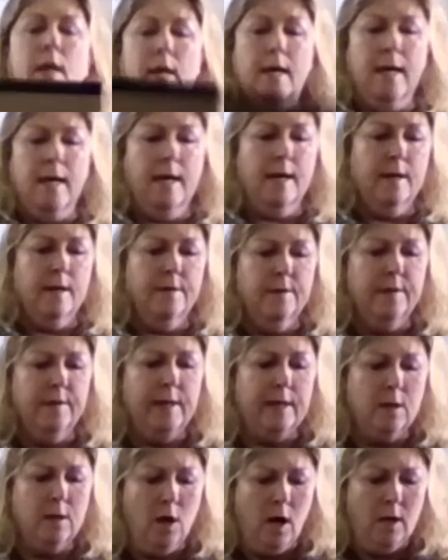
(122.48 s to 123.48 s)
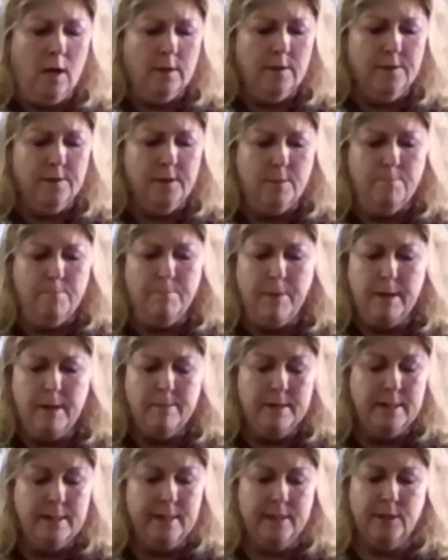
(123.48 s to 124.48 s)
And they call it the
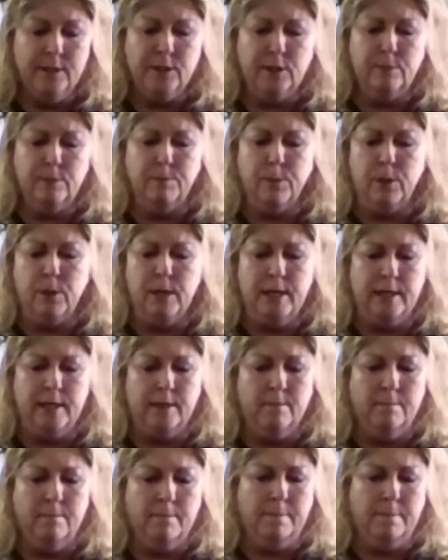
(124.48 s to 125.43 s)
bubbling spring.